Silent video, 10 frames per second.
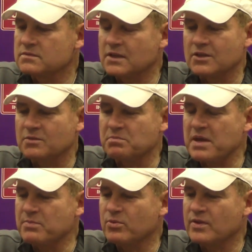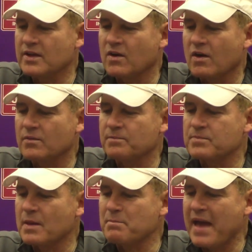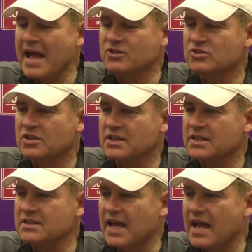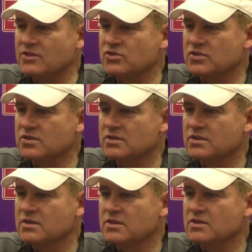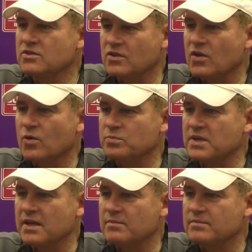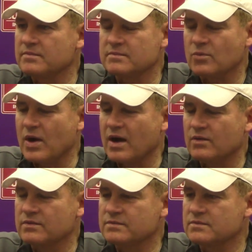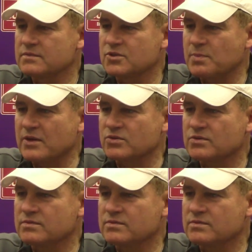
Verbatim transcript: and the people that are passionately attached to the home team, wow, special.